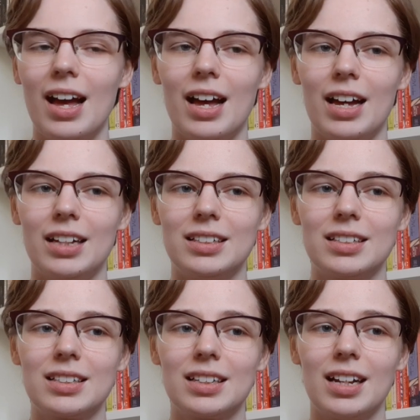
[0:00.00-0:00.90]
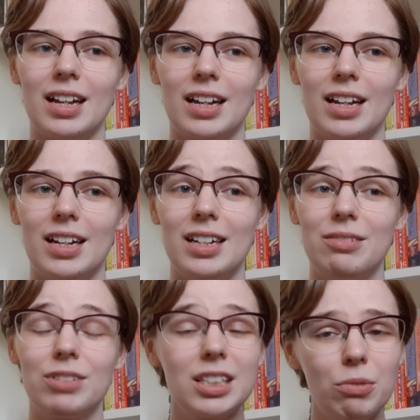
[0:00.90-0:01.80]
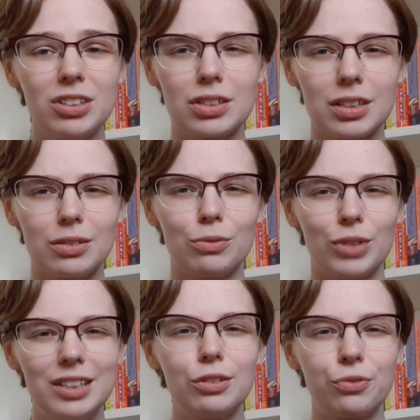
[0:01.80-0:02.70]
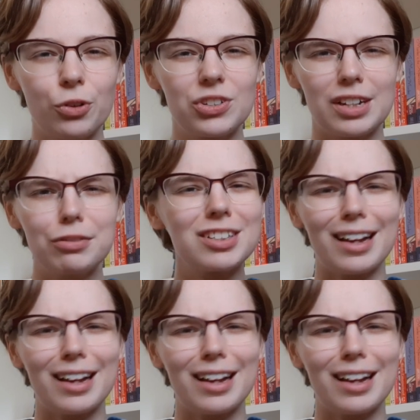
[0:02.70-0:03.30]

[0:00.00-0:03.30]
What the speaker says: And I really want to read the full series.